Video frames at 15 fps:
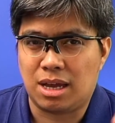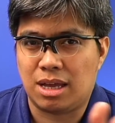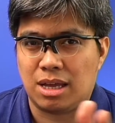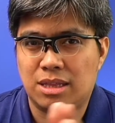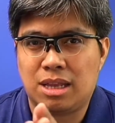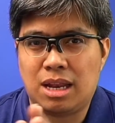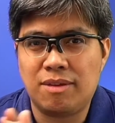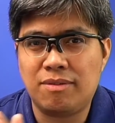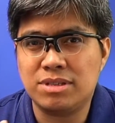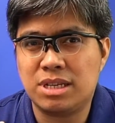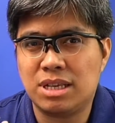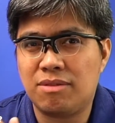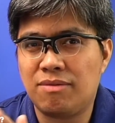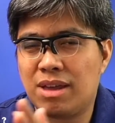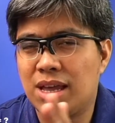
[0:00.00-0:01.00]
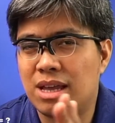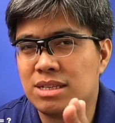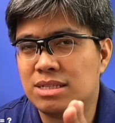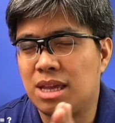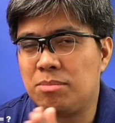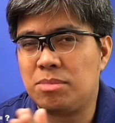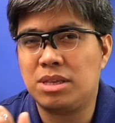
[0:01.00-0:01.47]
The level significance
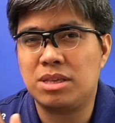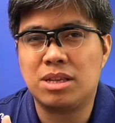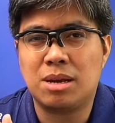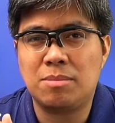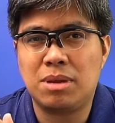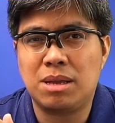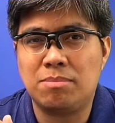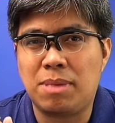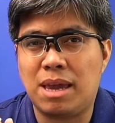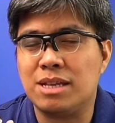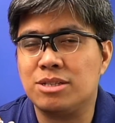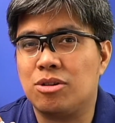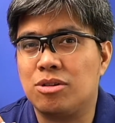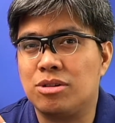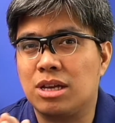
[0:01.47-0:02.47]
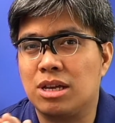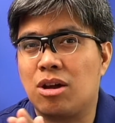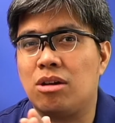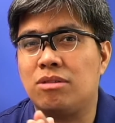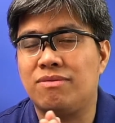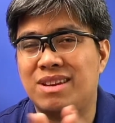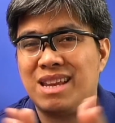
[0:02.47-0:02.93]
can be determined based on the
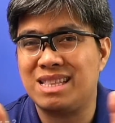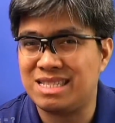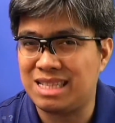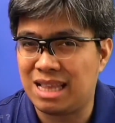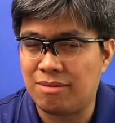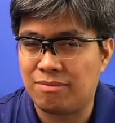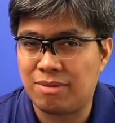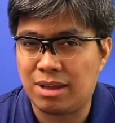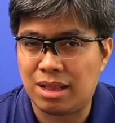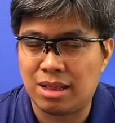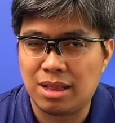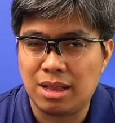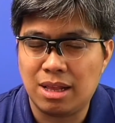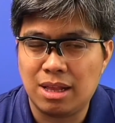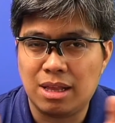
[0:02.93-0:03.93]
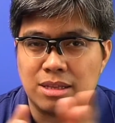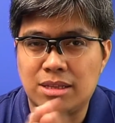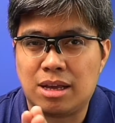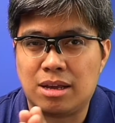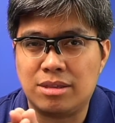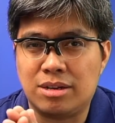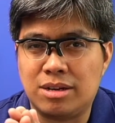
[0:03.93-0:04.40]
confidence level.
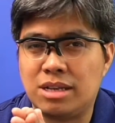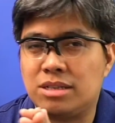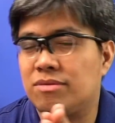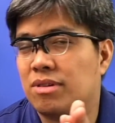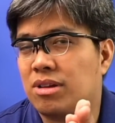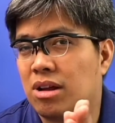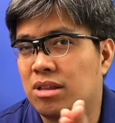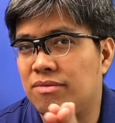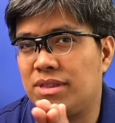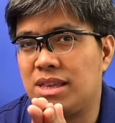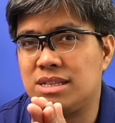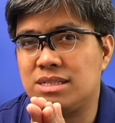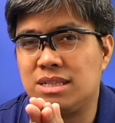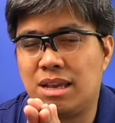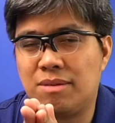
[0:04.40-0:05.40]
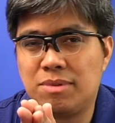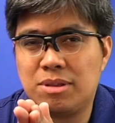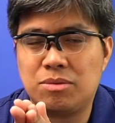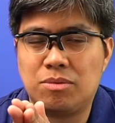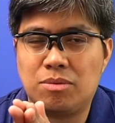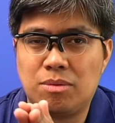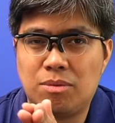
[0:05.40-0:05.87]
Now, the range of the confidence
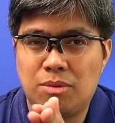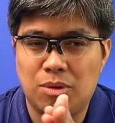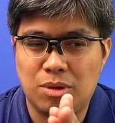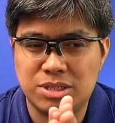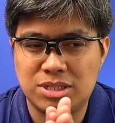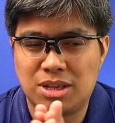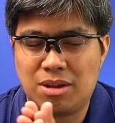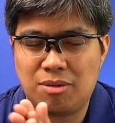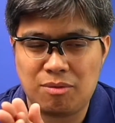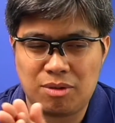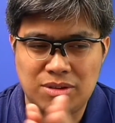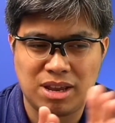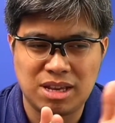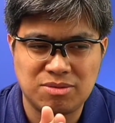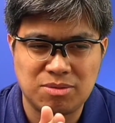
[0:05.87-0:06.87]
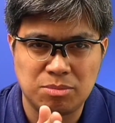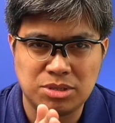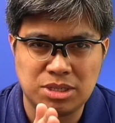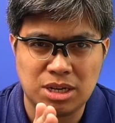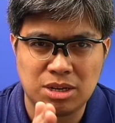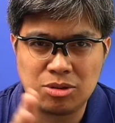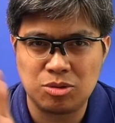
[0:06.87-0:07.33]
level will range from
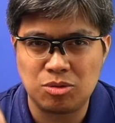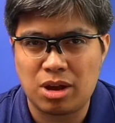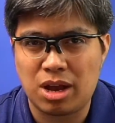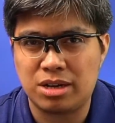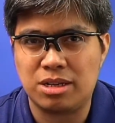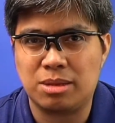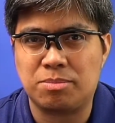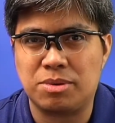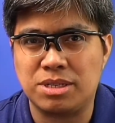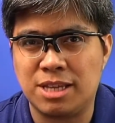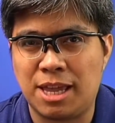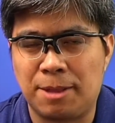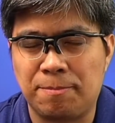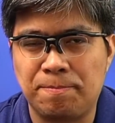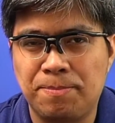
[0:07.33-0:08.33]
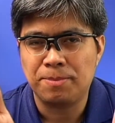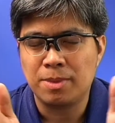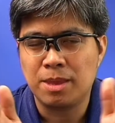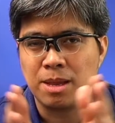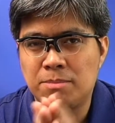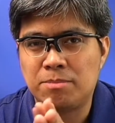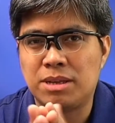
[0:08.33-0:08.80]
0 to 100%.
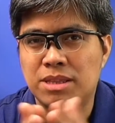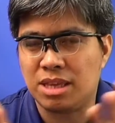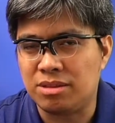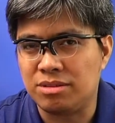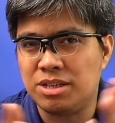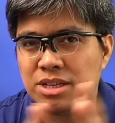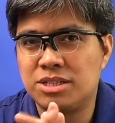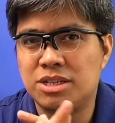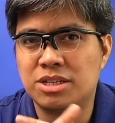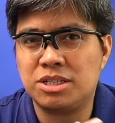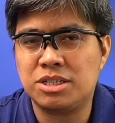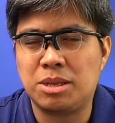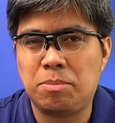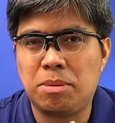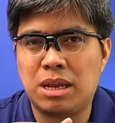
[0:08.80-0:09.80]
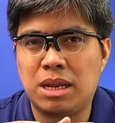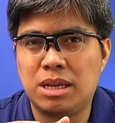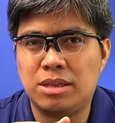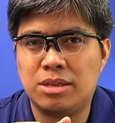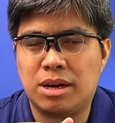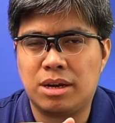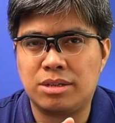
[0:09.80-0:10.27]
But in research, typically,
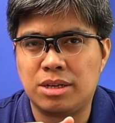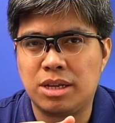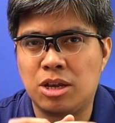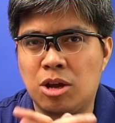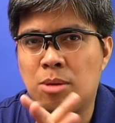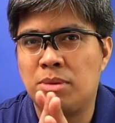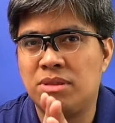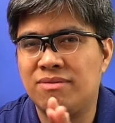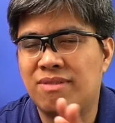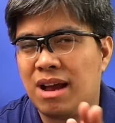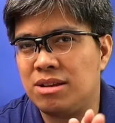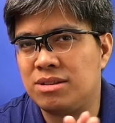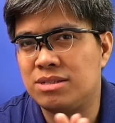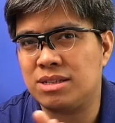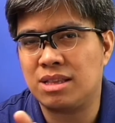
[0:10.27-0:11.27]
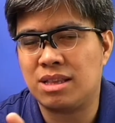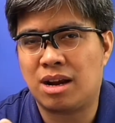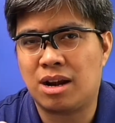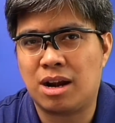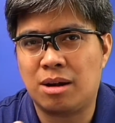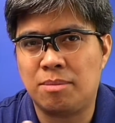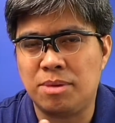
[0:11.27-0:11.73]
there are three common values that
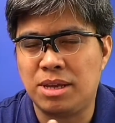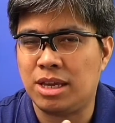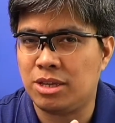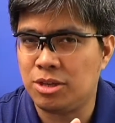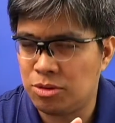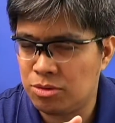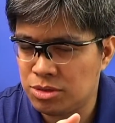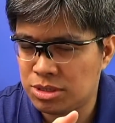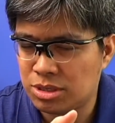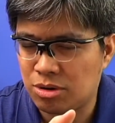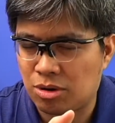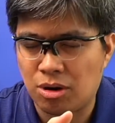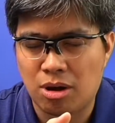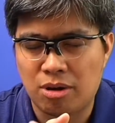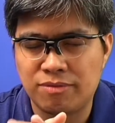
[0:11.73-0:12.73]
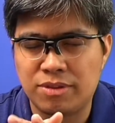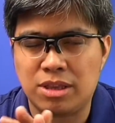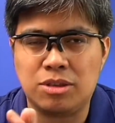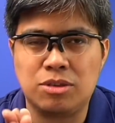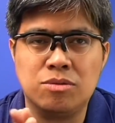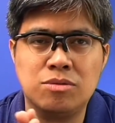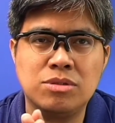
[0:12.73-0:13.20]
are being used or
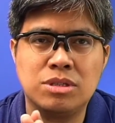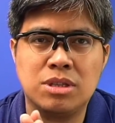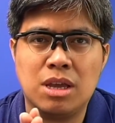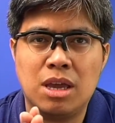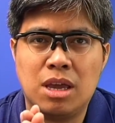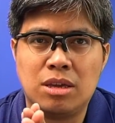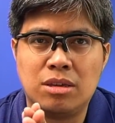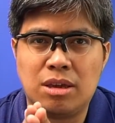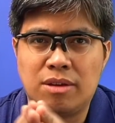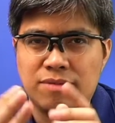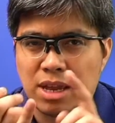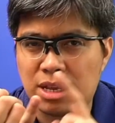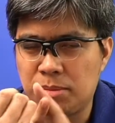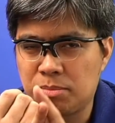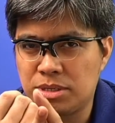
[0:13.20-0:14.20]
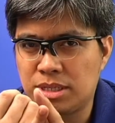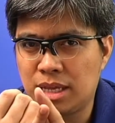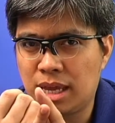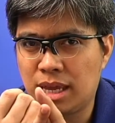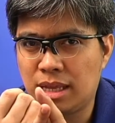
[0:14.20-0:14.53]
often used. You have 90%,